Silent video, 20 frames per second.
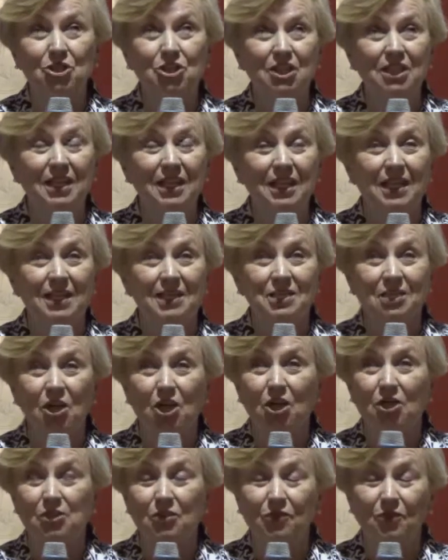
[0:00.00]
She is
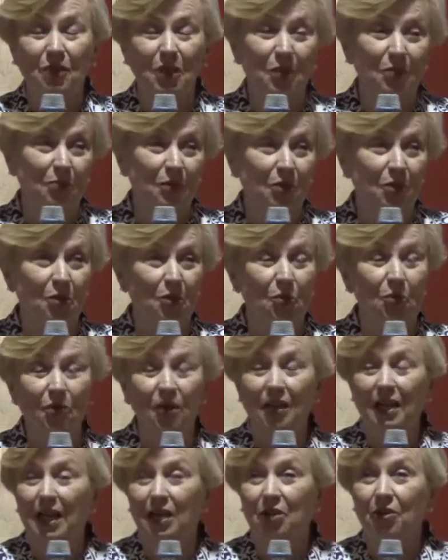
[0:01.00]
our development
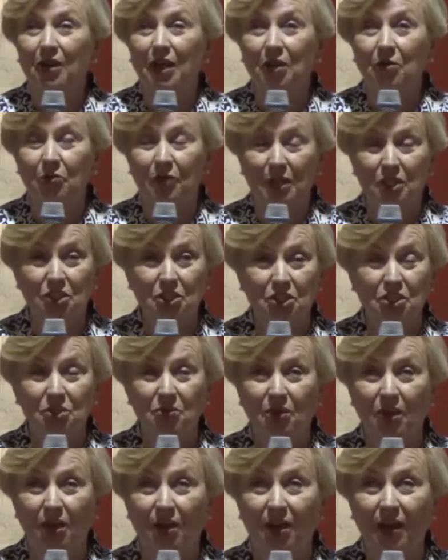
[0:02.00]
coordinator and
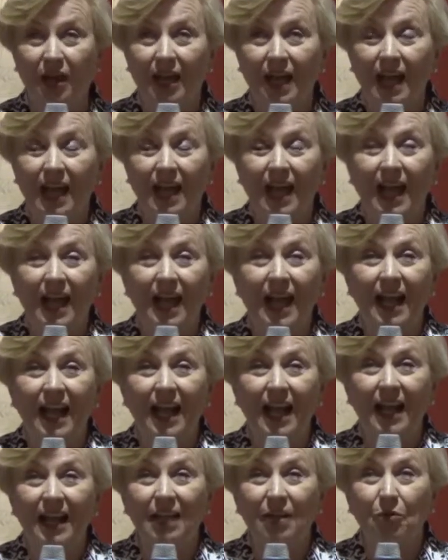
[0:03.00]
registrar.
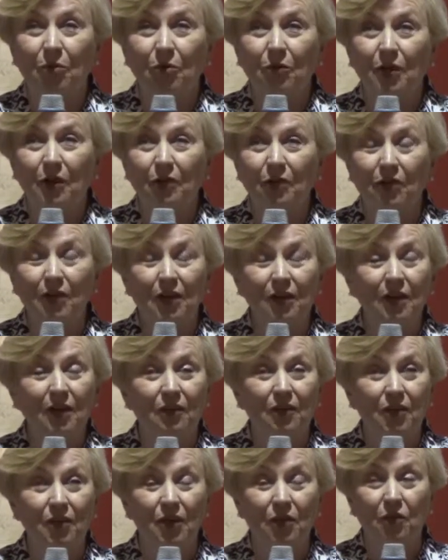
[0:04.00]
And we're
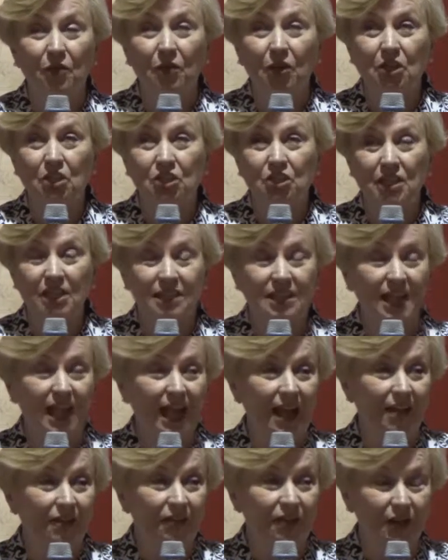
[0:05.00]
very, very fortunate to
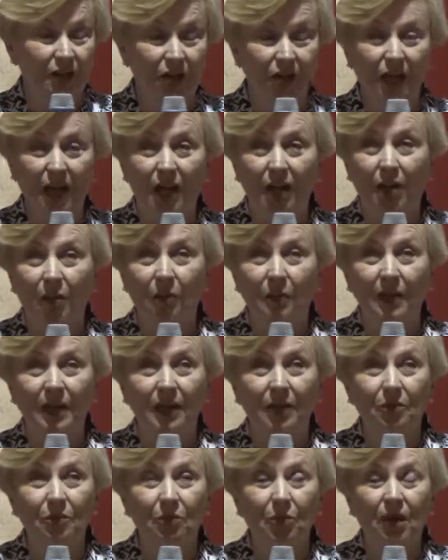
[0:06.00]
have their help.
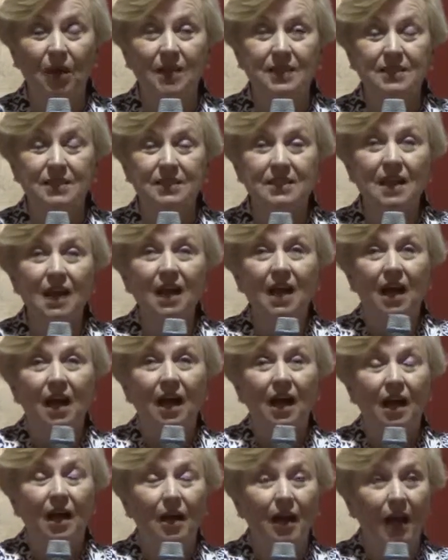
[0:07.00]
It was
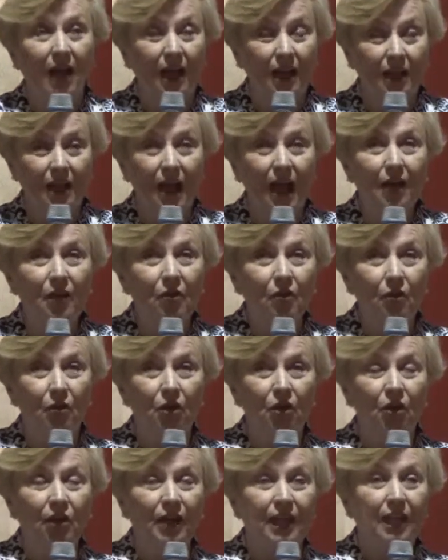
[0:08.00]
a lot of
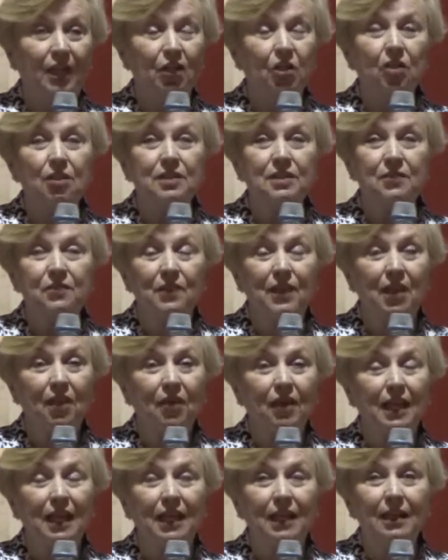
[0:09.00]
work. It looks
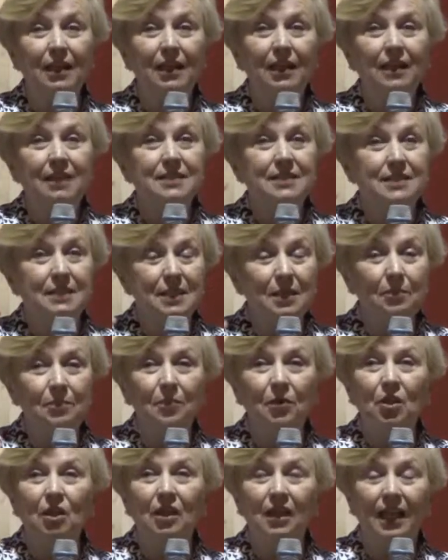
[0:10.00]
very
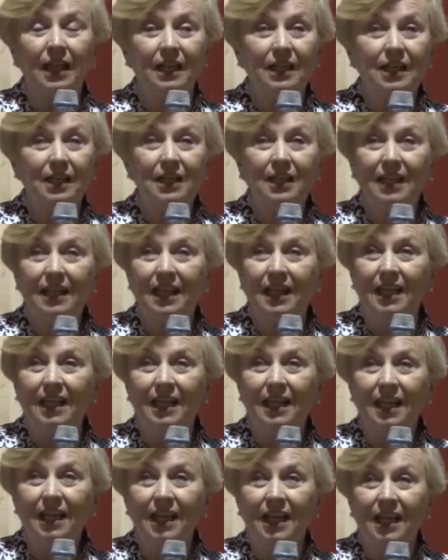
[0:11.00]
simple and
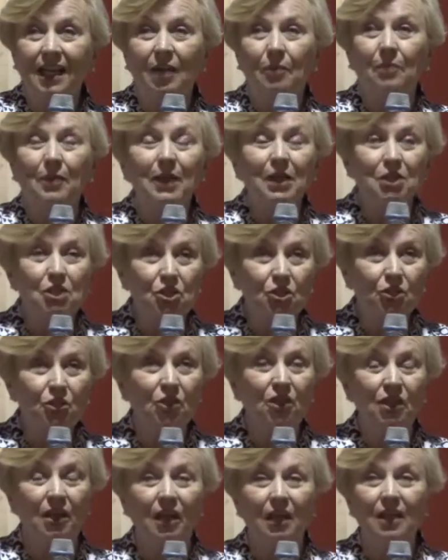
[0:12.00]
clean, but it
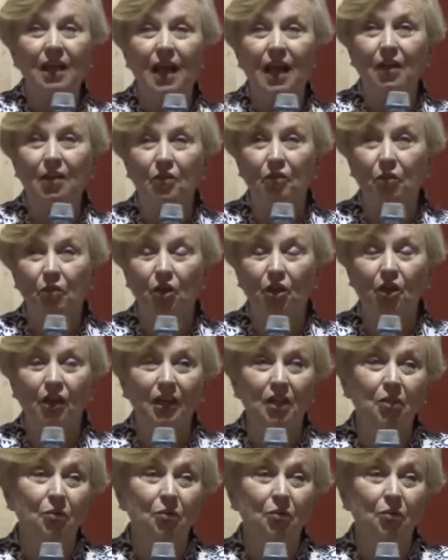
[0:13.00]
took a lot of work.